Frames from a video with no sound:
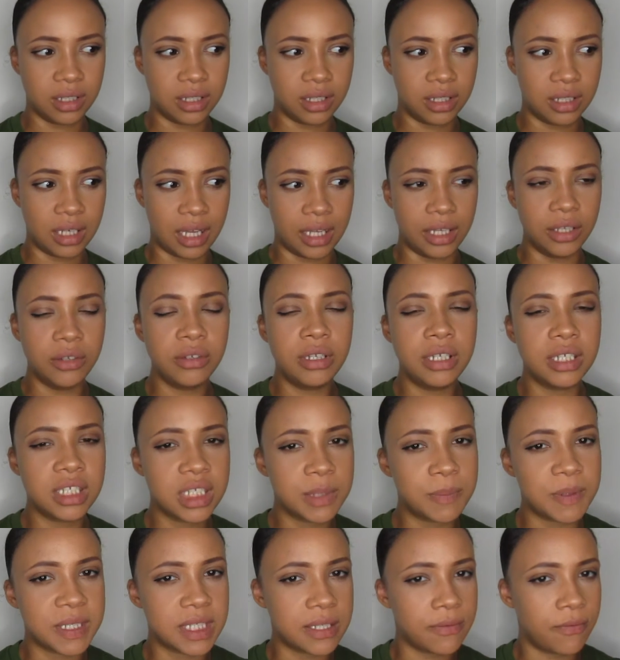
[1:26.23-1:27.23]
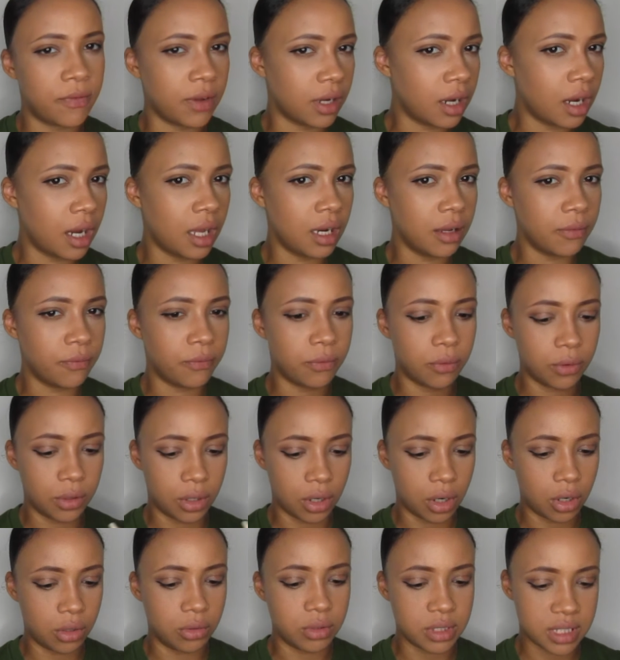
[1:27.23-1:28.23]
Like you need a specific color for
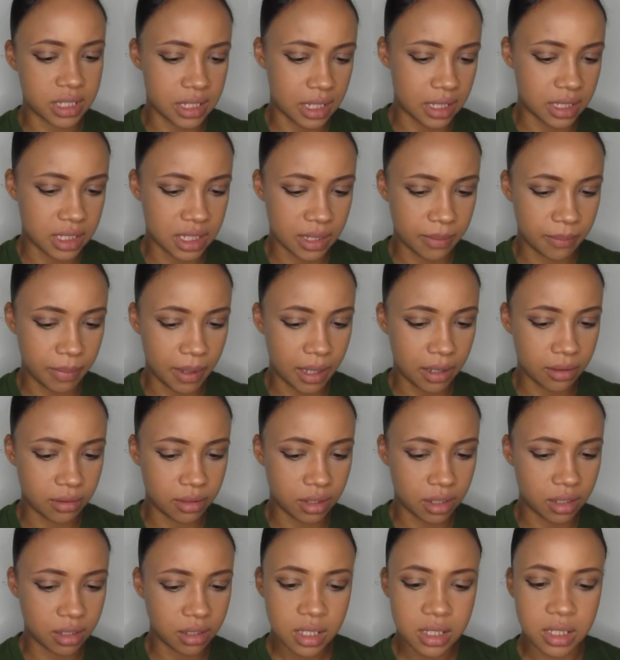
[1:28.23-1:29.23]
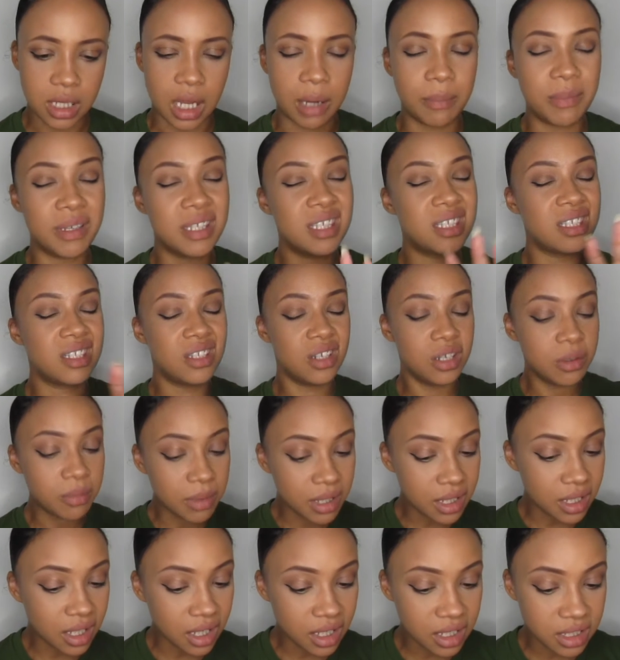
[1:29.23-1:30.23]
your own setting powder. So I'm
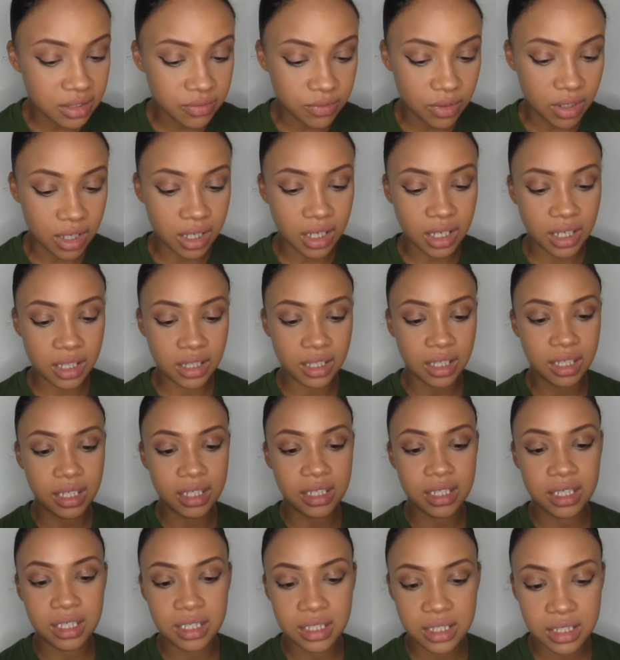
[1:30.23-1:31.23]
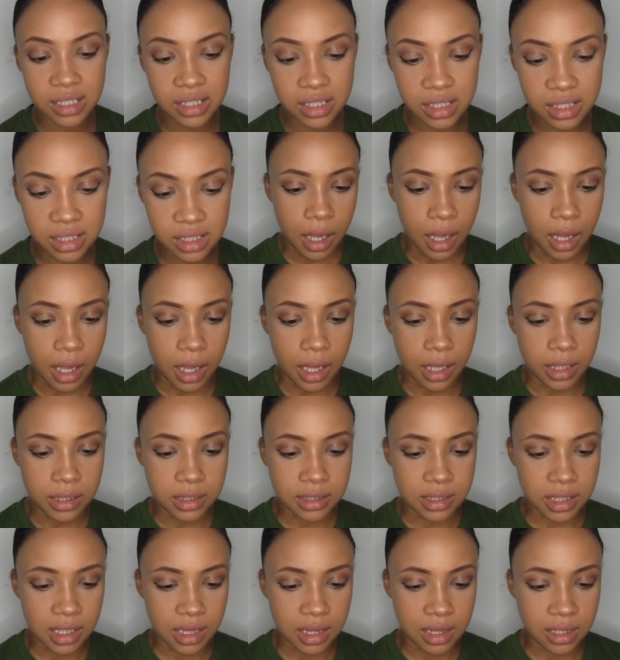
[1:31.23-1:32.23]
assuming that is for highlighting.
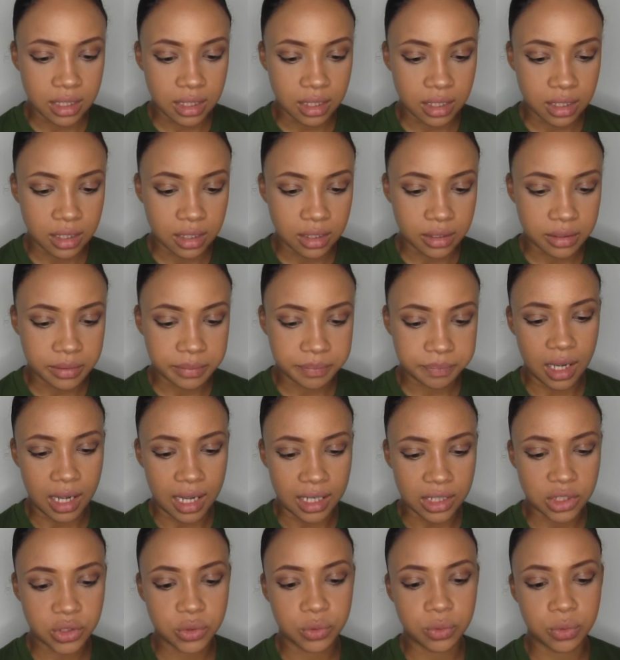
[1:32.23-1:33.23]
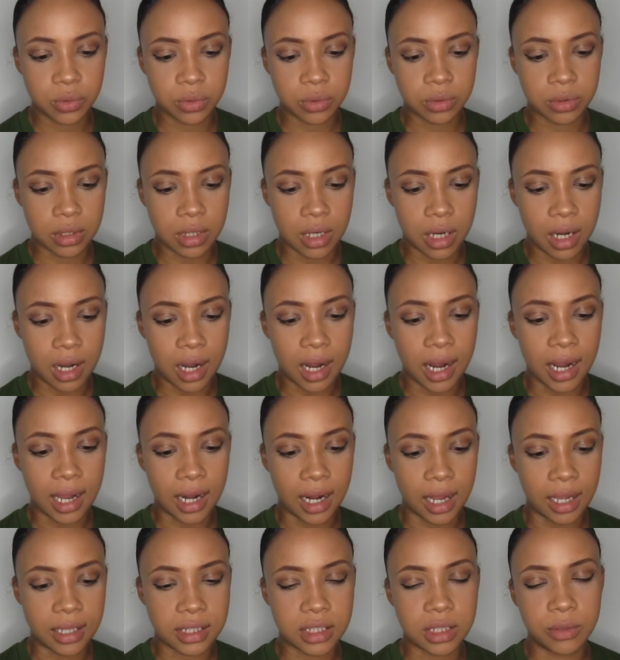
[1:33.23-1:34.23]
And the actual
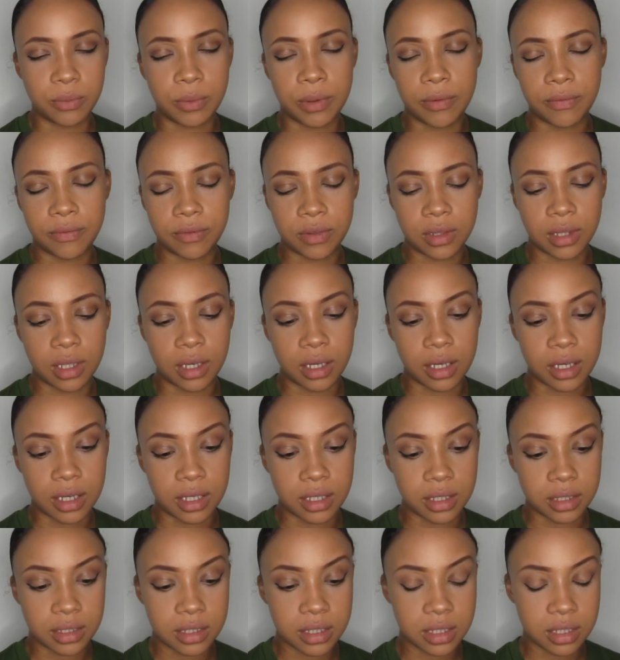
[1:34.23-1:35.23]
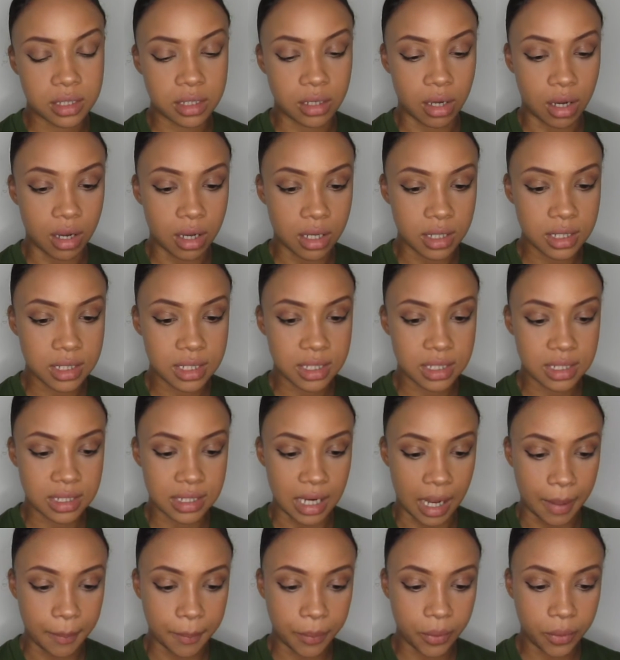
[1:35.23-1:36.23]
highlighter with the star
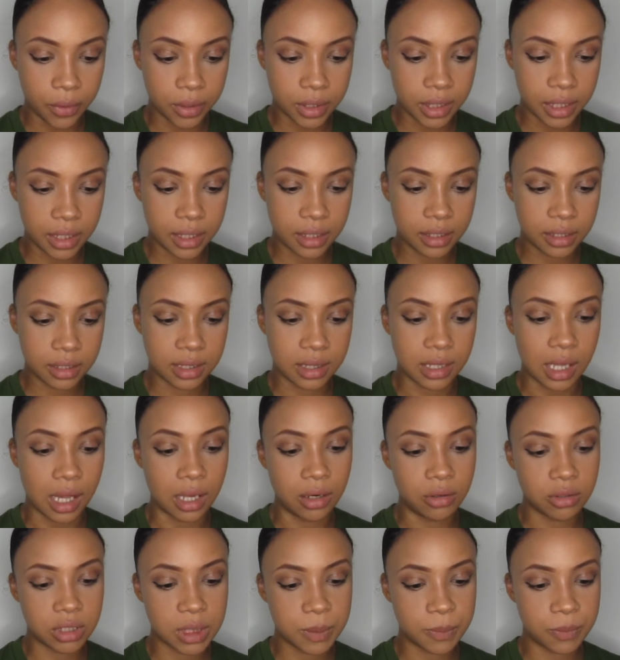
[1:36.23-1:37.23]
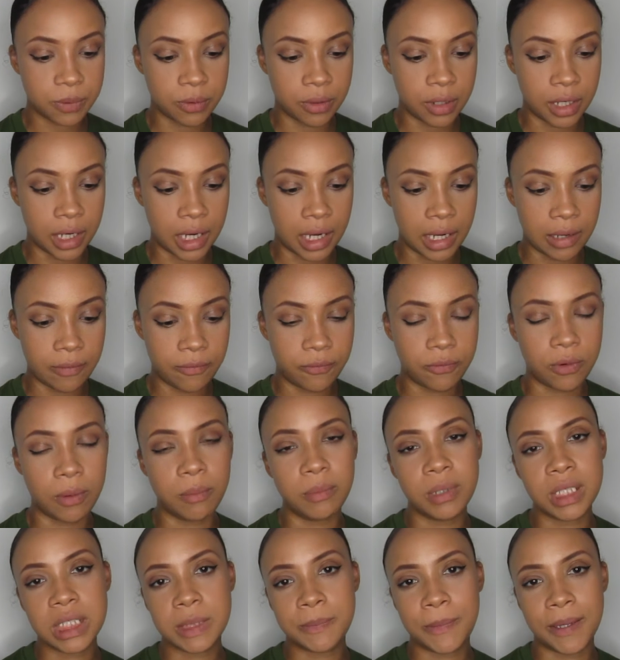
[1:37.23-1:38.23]
stamp on it, that looks pretty. From
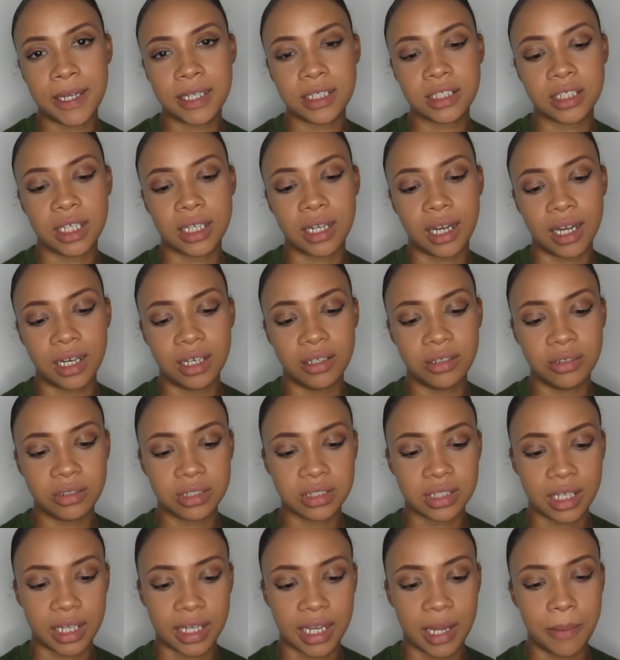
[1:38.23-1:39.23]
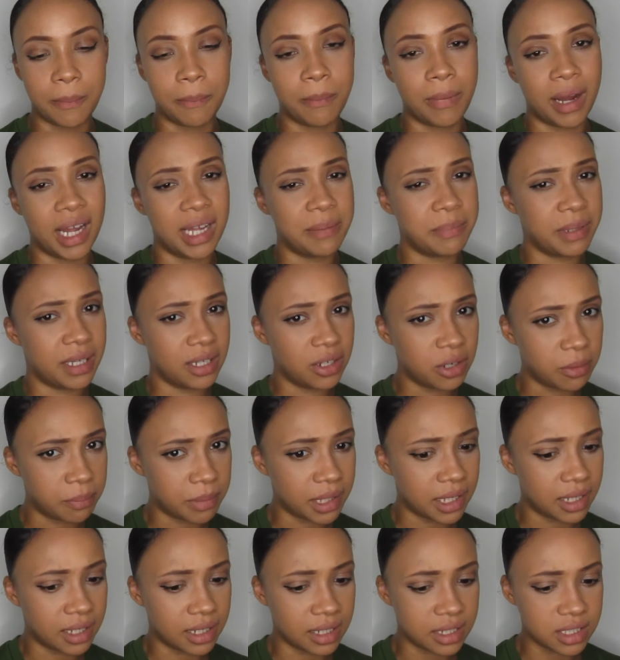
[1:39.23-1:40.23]
this picture it kind of looks like it might be a little
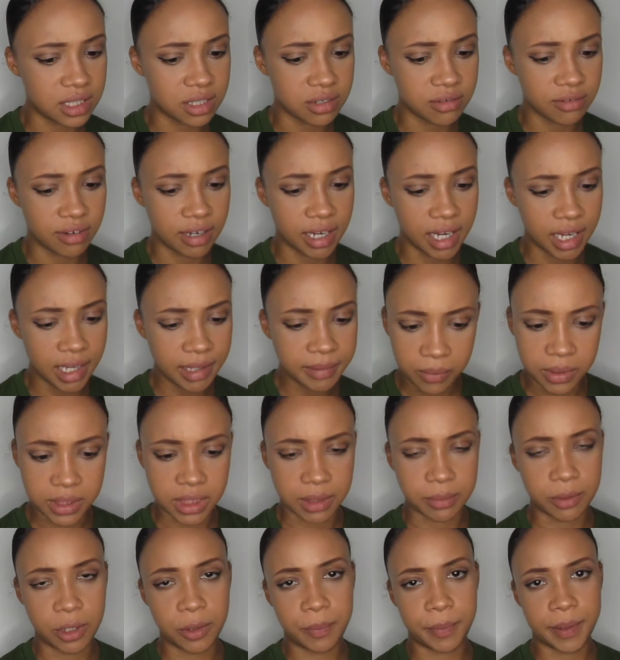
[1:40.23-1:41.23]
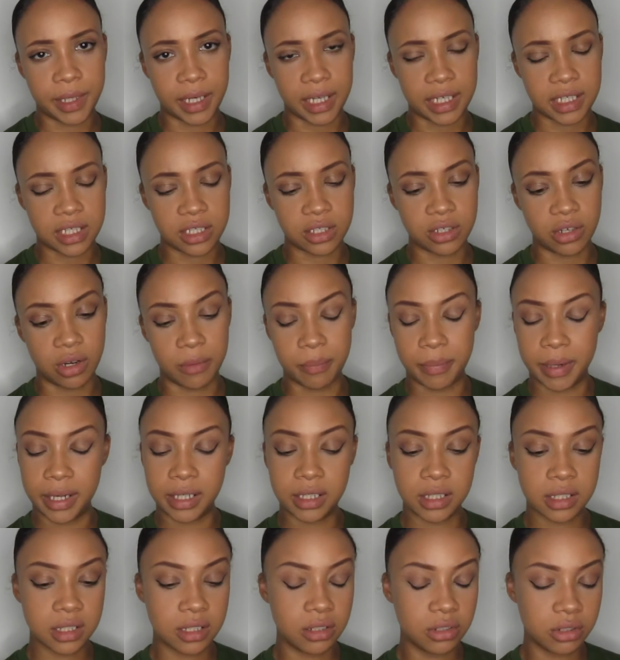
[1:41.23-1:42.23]
bit glittery, which I'm hoping that it's not, but it
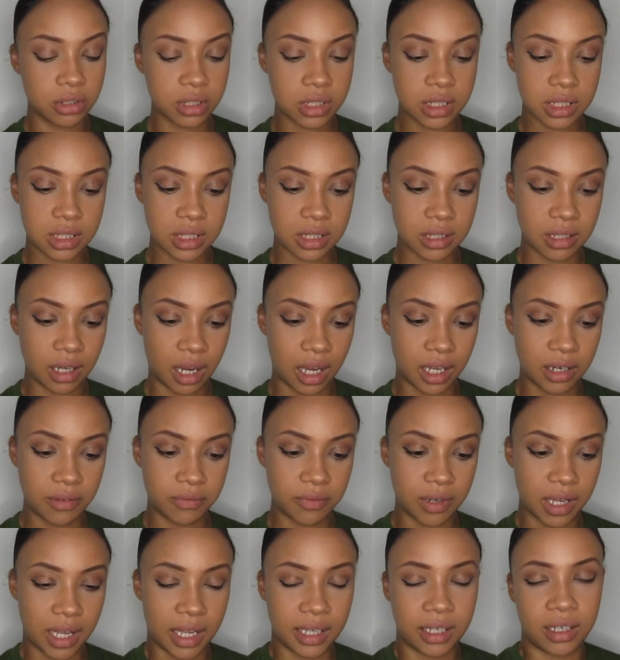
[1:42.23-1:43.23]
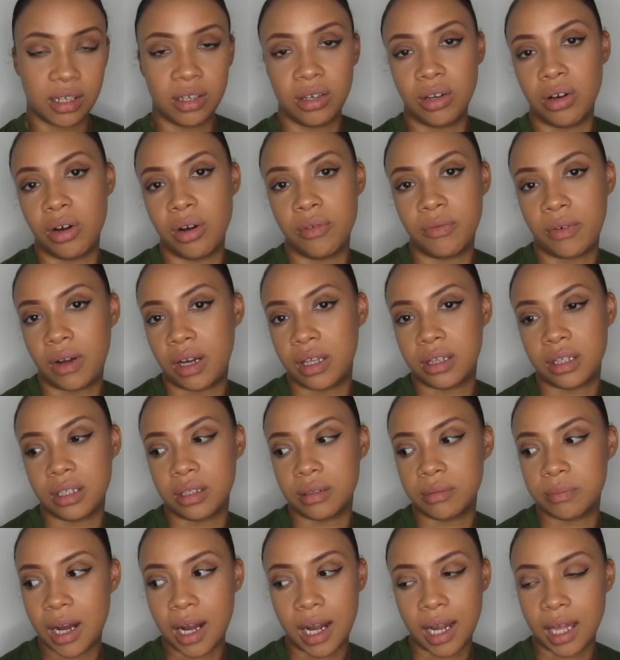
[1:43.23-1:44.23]
just looks kind of like a lot of
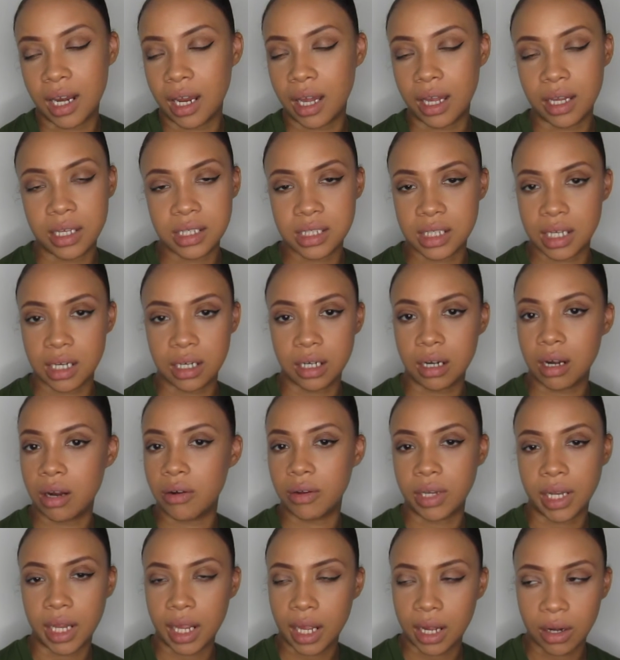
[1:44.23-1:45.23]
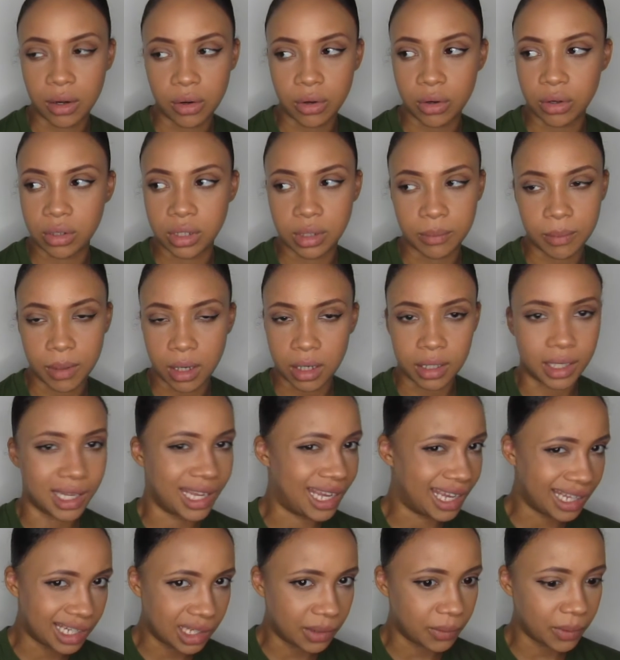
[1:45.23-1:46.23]
other highlighters that are currently out on the market
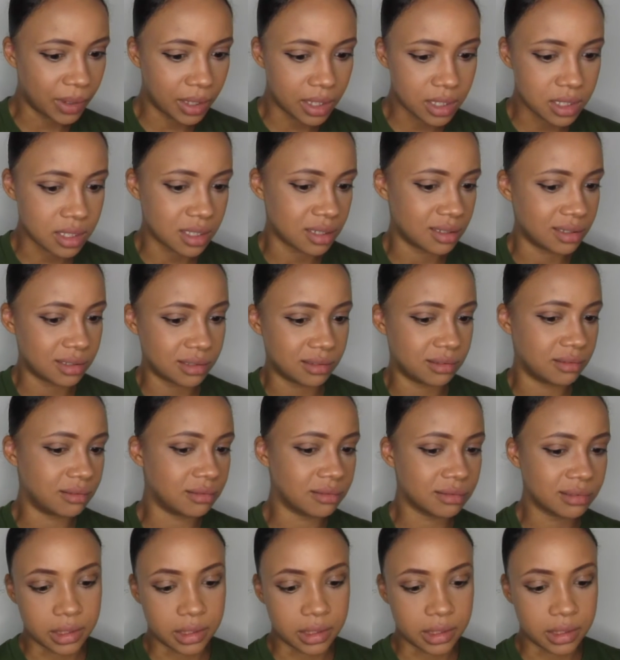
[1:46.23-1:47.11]
anyway. So